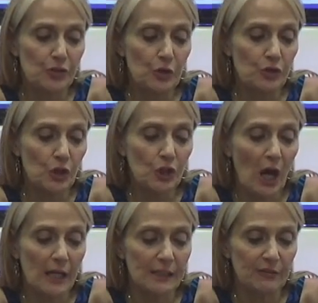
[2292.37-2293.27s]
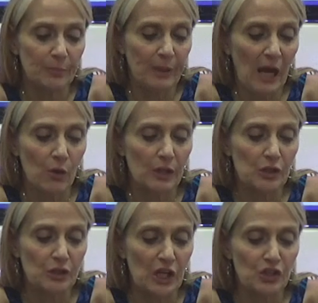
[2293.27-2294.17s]
use your God given power and
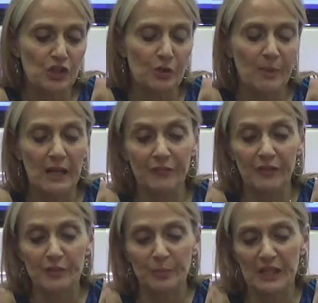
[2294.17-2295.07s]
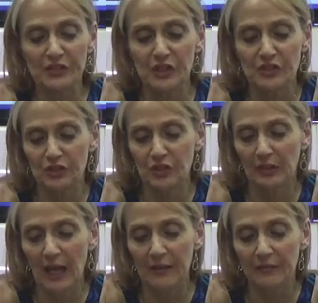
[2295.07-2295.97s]
intention to manifest blessings in your
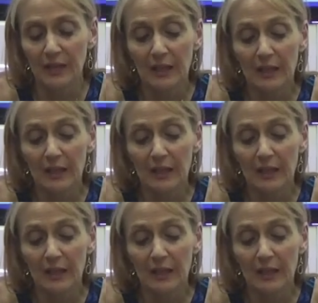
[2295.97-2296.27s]
life.